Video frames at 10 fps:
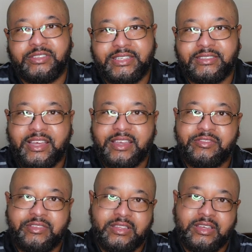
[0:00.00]
stay safe,
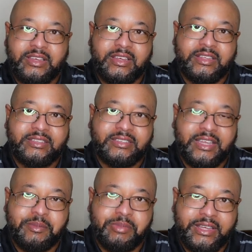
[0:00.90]

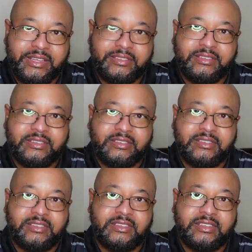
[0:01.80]
stay blessed.
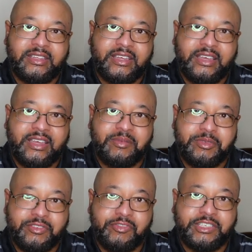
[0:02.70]

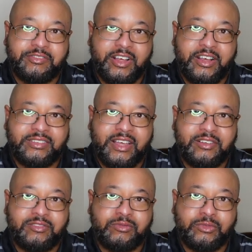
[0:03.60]
This is Veggie Vlogs
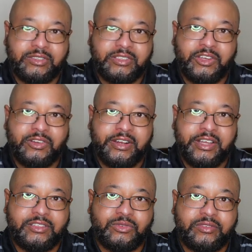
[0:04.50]
out. We'll see you on the
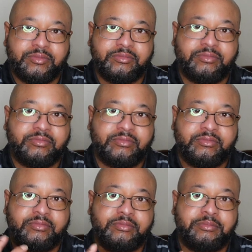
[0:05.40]
next one.
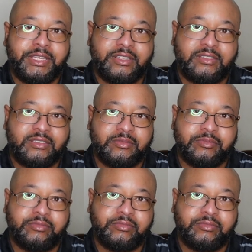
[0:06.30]
Peace.